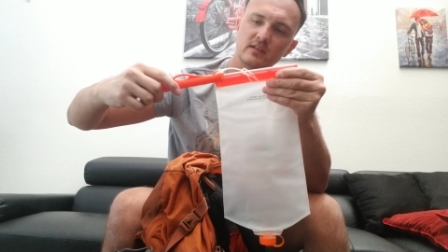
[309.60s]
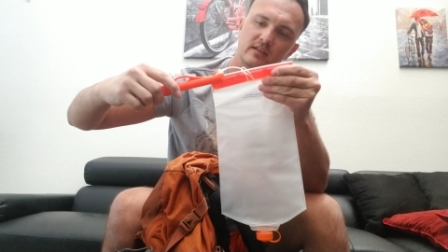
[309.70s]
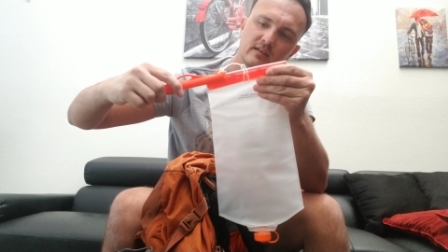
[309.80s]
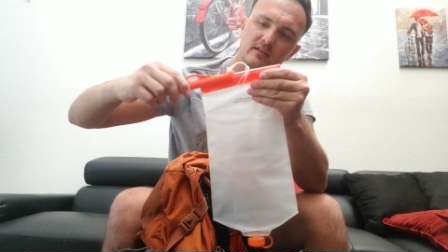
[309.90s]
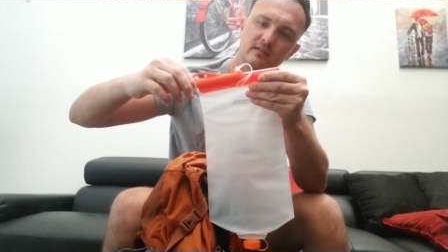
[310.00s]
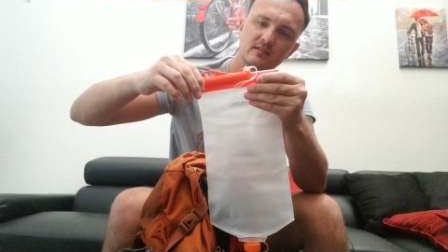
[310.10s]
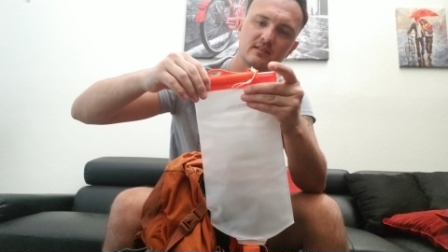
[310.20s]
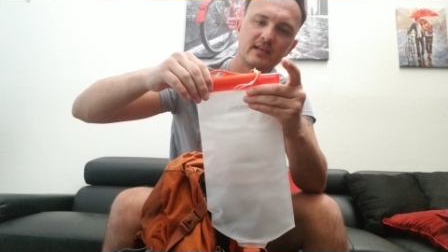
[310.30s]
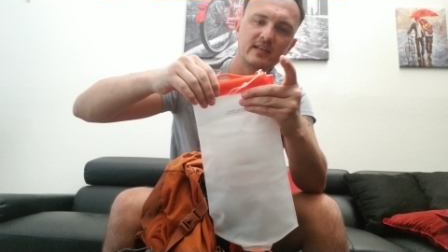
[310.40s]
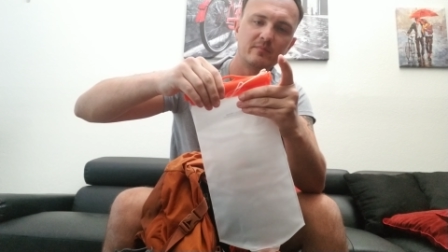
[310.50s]
And the
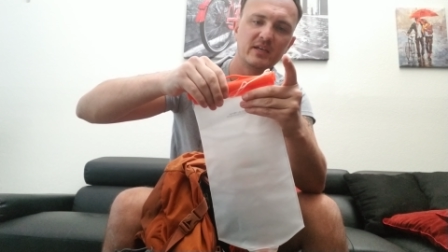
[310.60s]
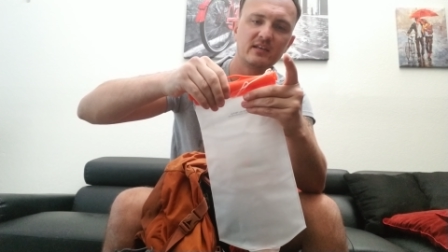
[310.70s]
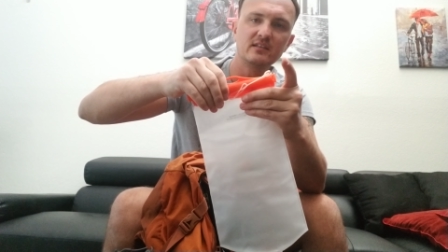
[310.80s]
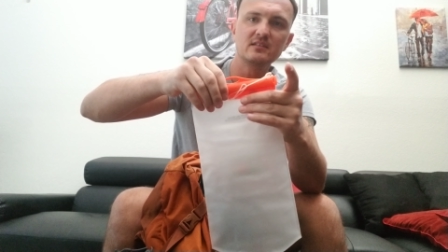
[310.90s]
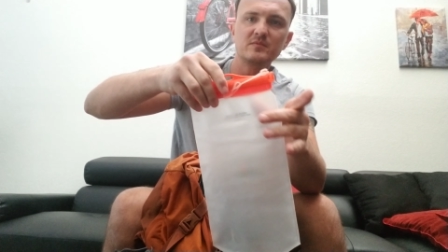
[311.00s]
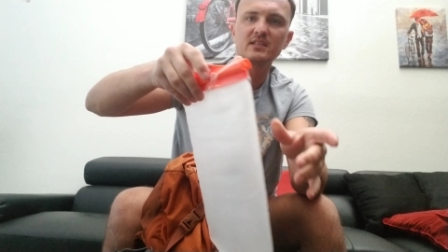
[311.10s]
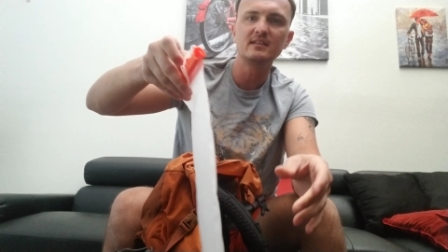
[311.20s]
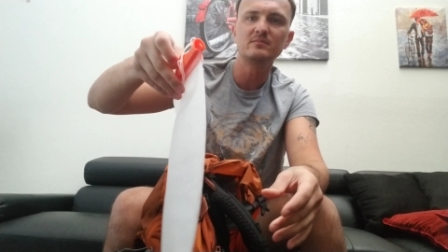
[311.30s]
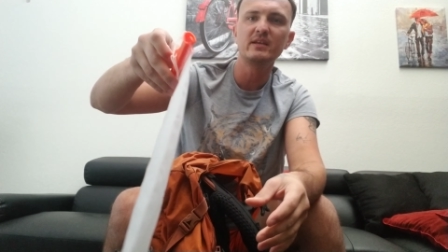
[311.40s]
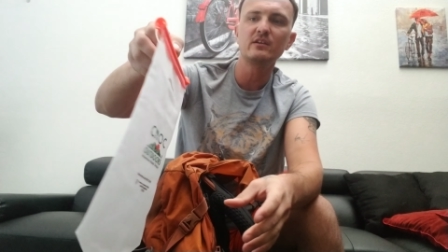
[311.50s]
sliding mechanism
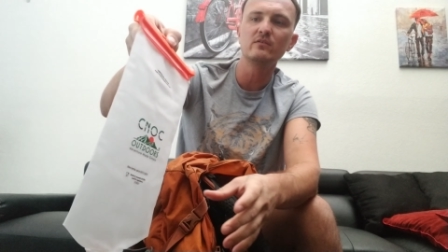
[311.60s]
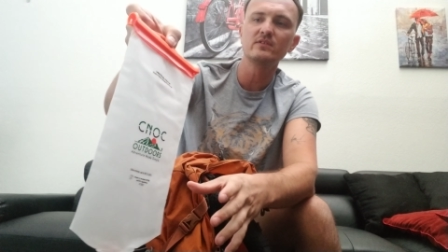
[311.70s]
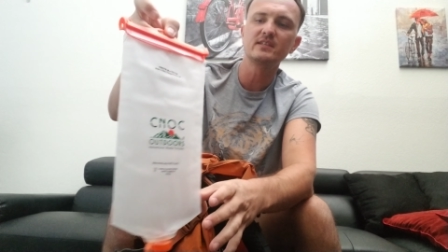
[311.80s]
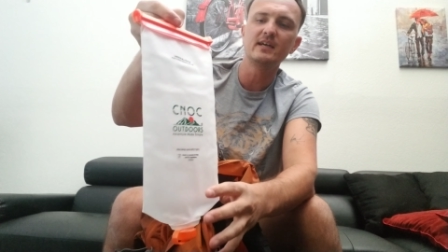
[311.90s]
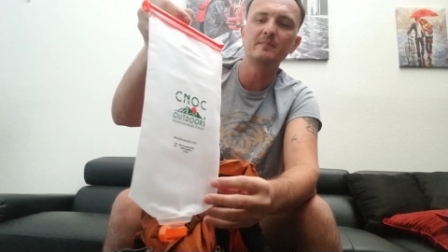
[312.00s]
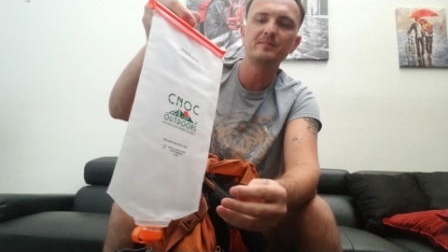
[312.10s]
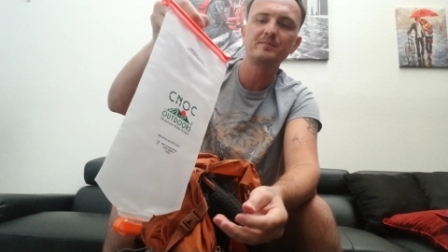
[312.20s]
slides back over top.